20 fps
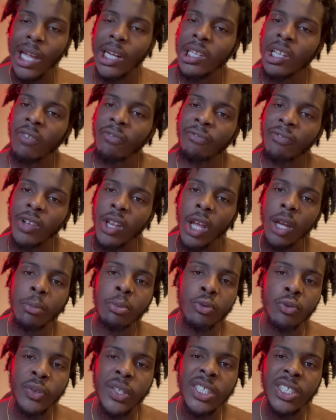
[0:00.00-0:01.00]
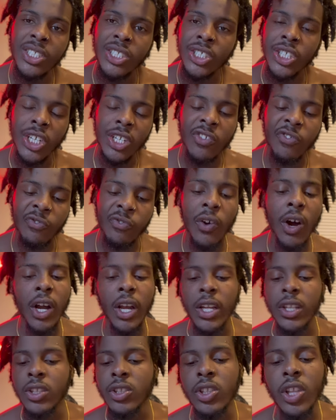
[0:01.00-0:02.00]
The flavoring is just
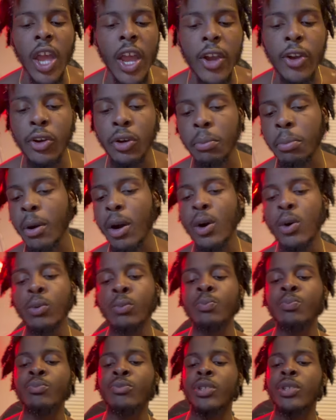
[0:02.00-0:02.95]
fucking there, bro.